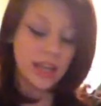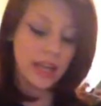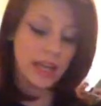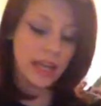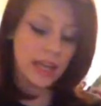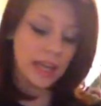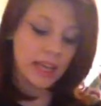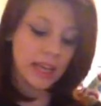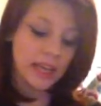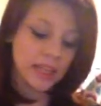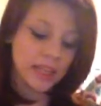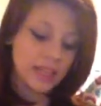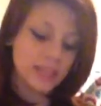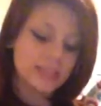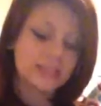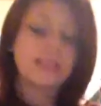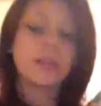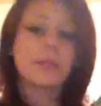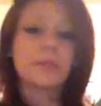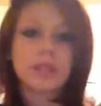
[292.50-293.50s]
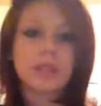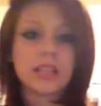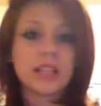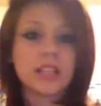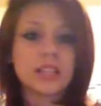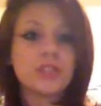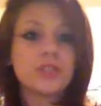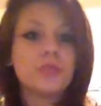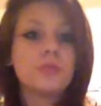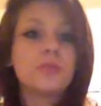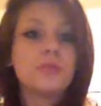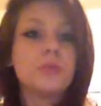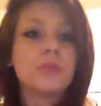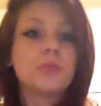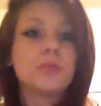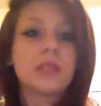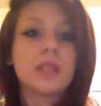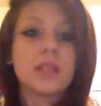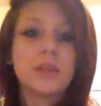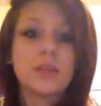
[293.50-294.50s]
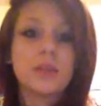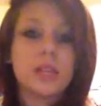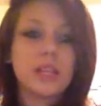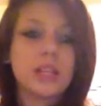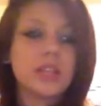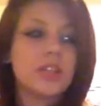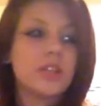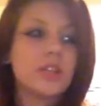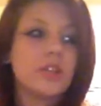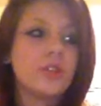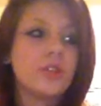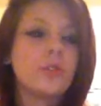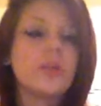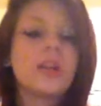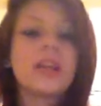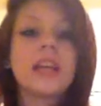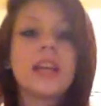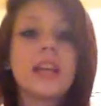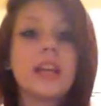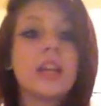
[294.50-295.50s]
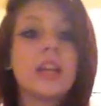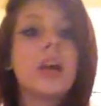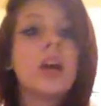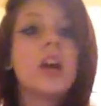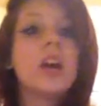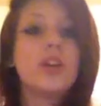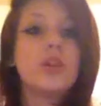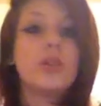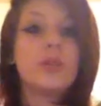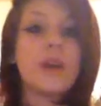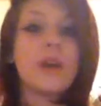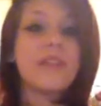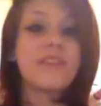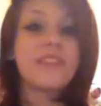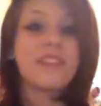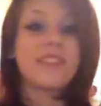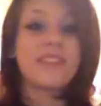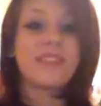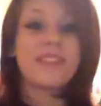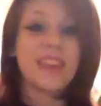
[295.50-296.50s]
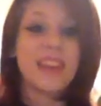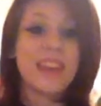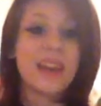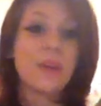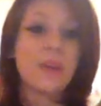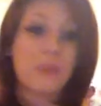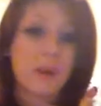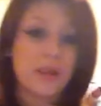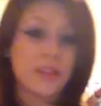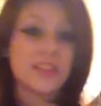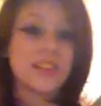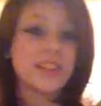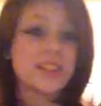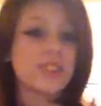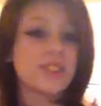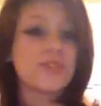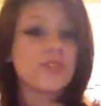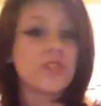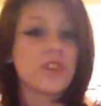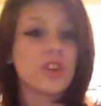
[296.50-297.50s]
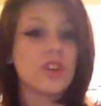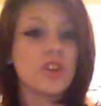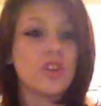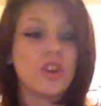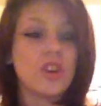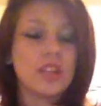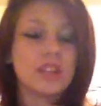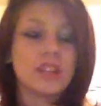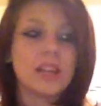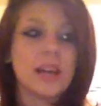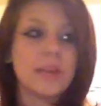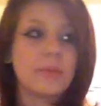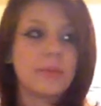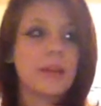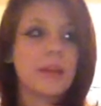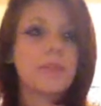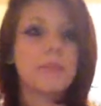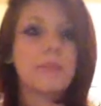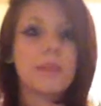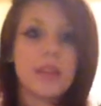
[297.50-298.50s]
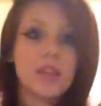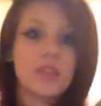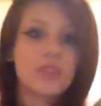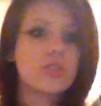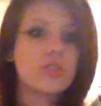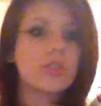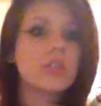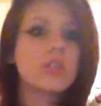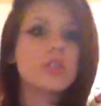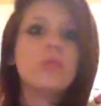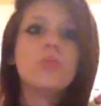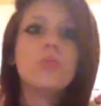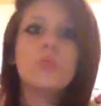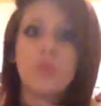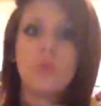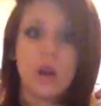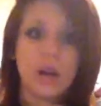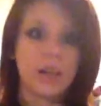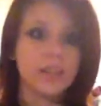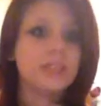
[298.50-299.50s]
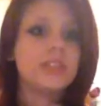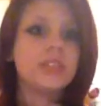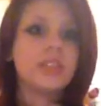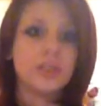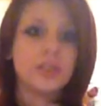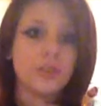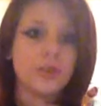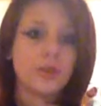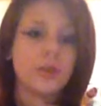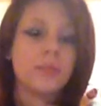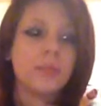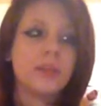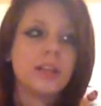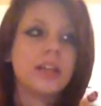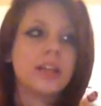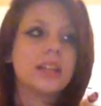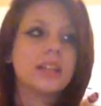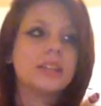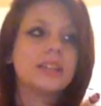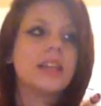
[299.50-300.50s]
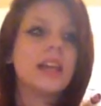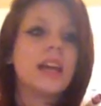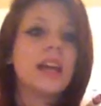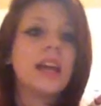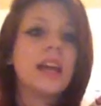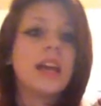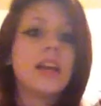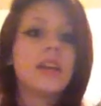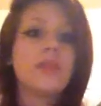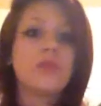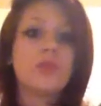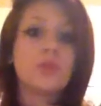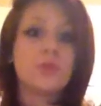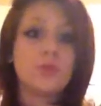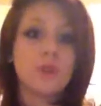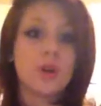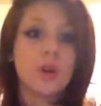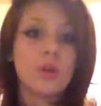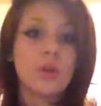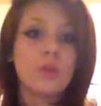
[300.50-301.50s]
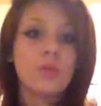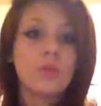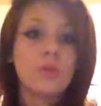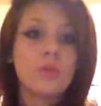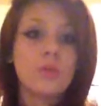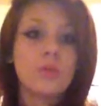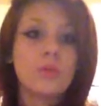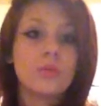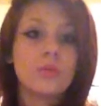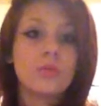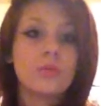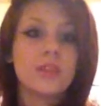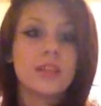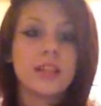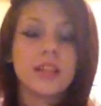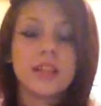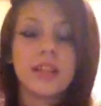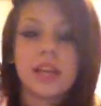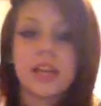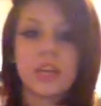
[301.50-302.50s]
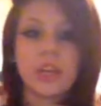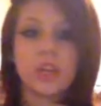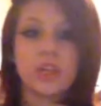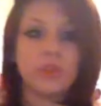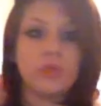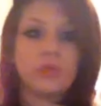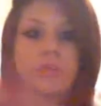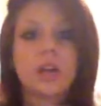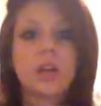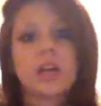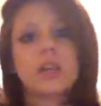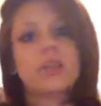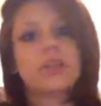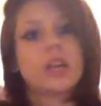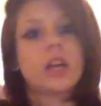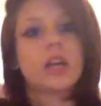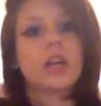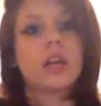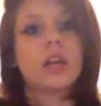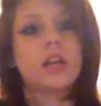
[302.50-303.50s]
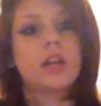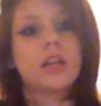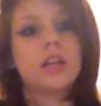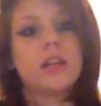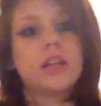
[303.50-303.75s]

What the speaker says: and it's something that you've been really wanting to do. Again, you have to think about this for a long time. Make sure you want to do it because If you don't, then like you dyed your hair and